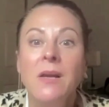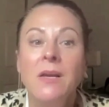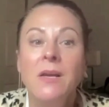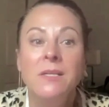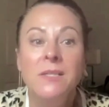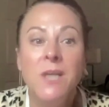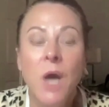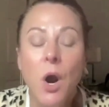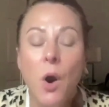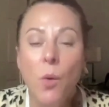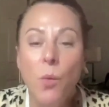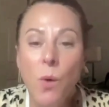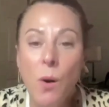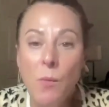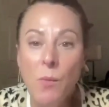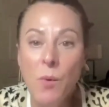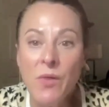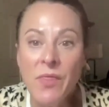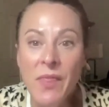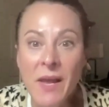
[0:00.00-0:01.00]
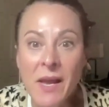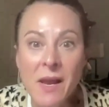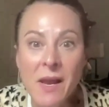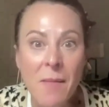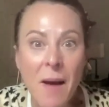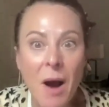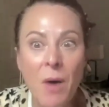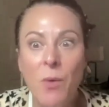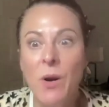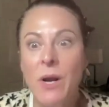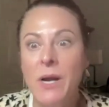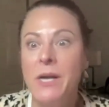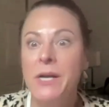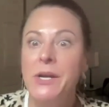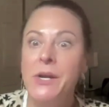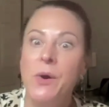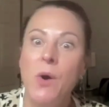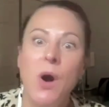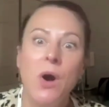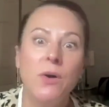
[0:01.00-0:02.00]
So when we're thinking about we're going to
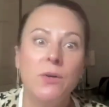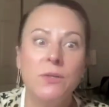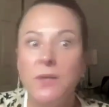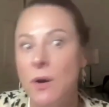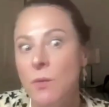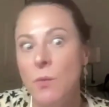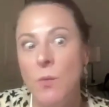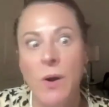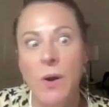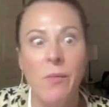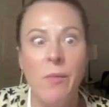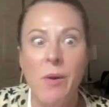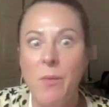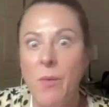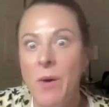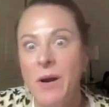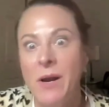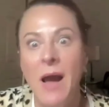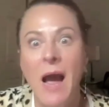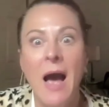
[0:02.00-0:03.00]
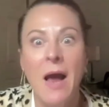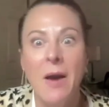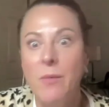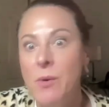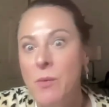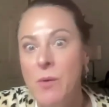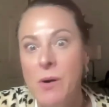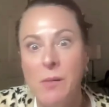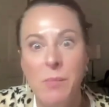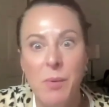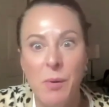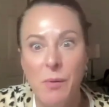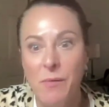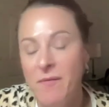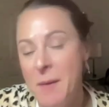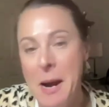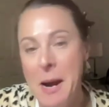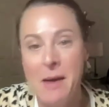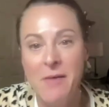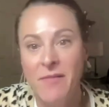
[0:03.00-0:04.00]
do ozone, how do we want to
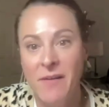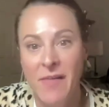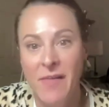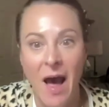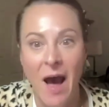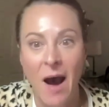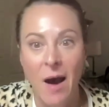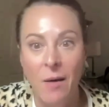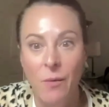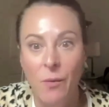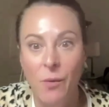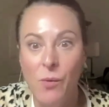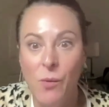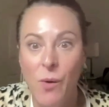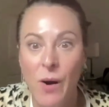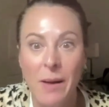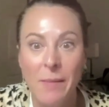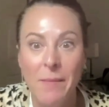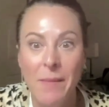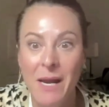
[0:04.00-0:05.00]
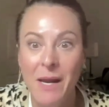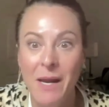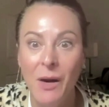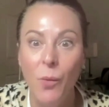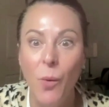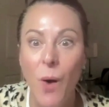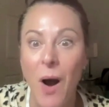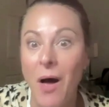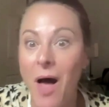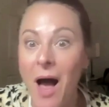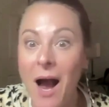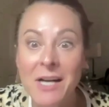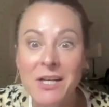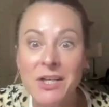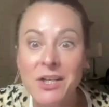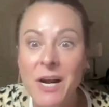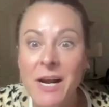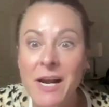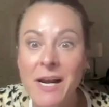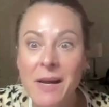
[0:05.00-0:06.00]
prepare for that? We want to be well
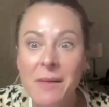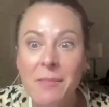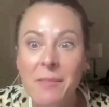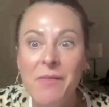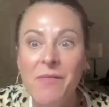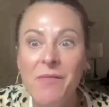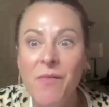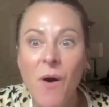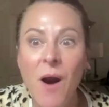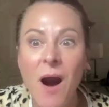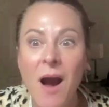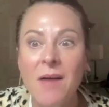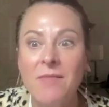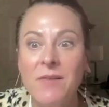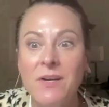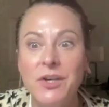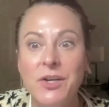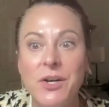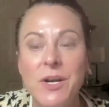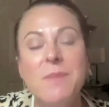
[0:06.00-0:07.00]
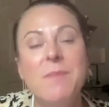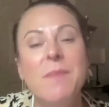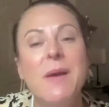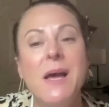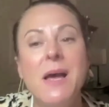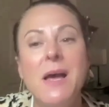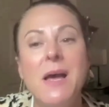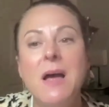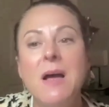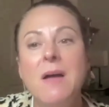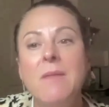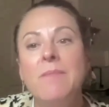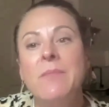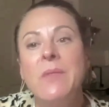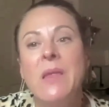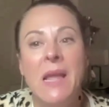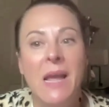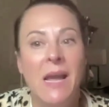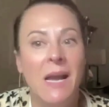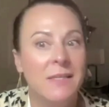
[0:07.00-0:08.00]
hydrated before every treatment.
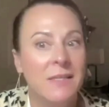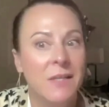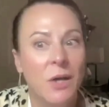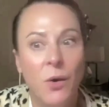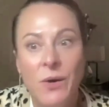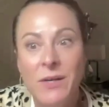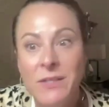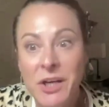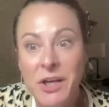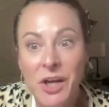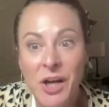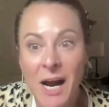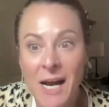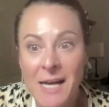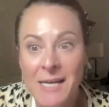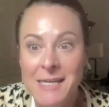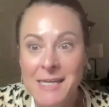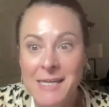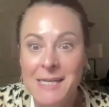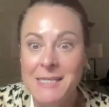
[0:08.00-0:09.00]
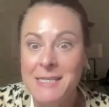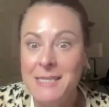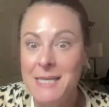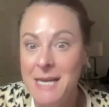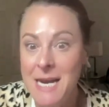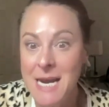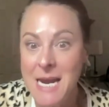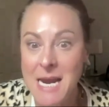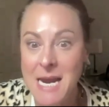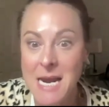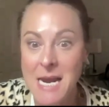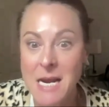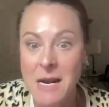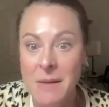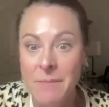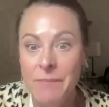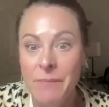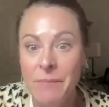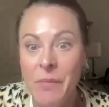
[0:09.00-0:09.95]
It's always a good idea to eat.